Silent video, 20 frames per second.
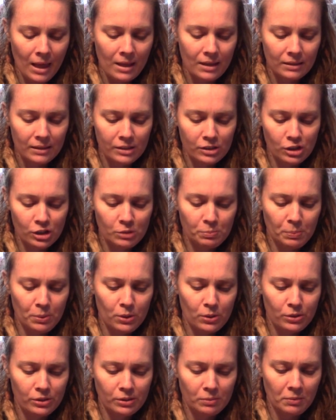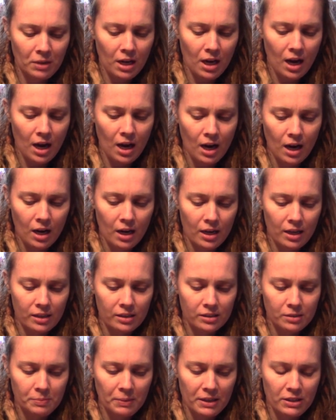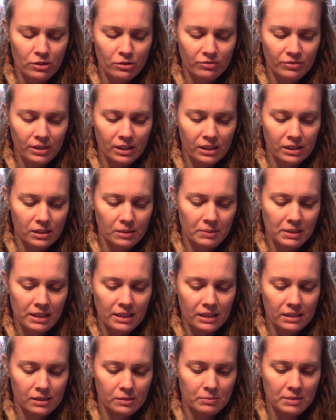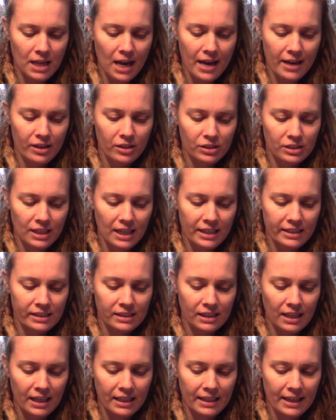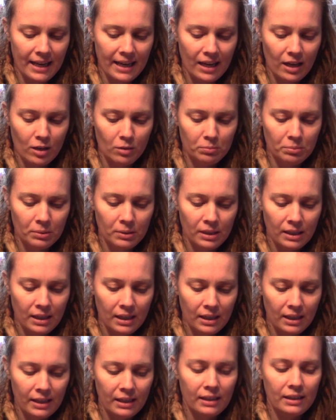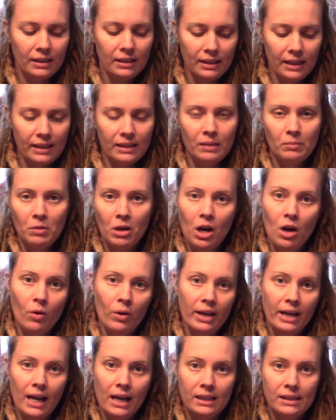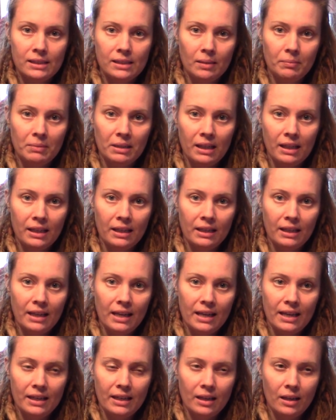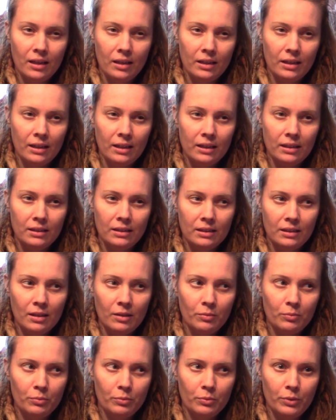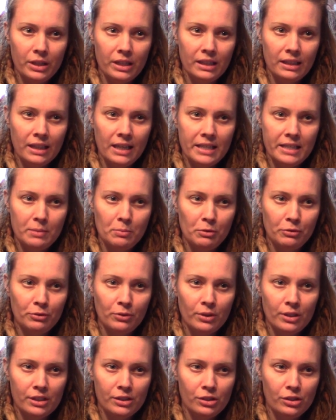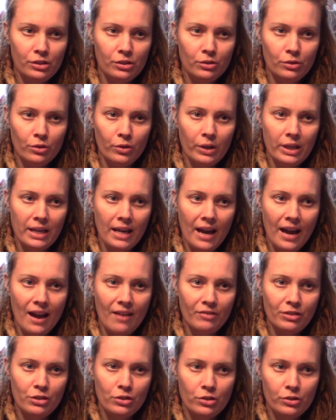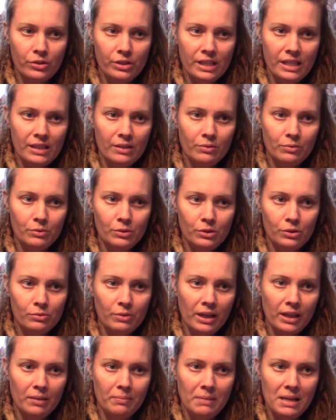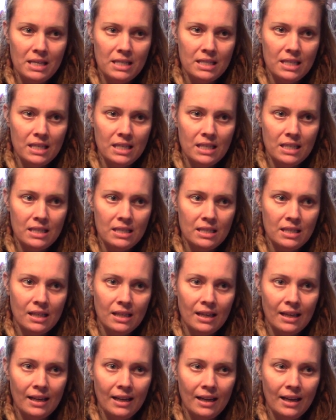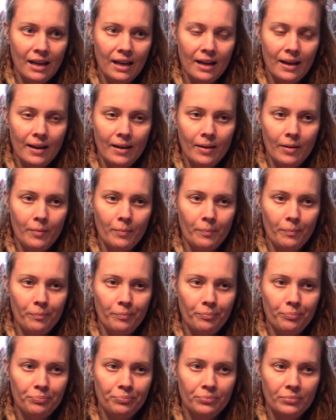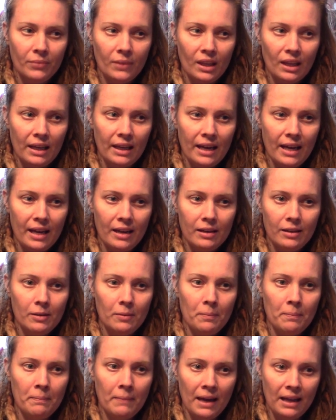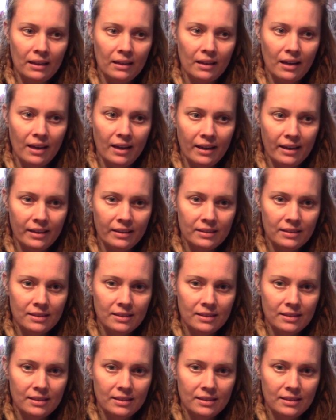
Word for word: let's just pull some cards. But I do feel like somebody needs some tiger's eye to kind of help get them going on something. And uh, the reading that I did before this too, Green Aventurine was recommended, um, and Malachite.